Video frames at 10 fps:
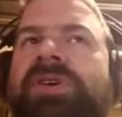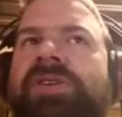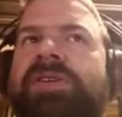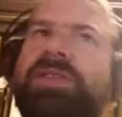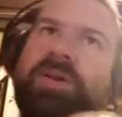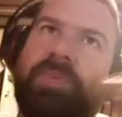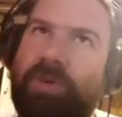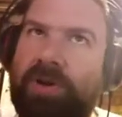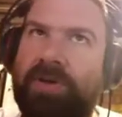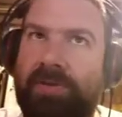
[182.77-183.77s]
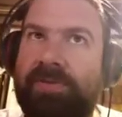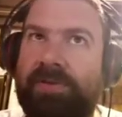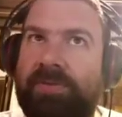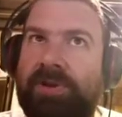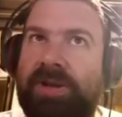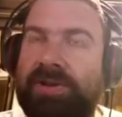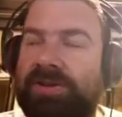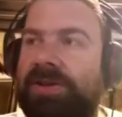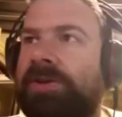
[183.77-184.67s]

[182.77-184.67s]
I think they bought it off someone actually.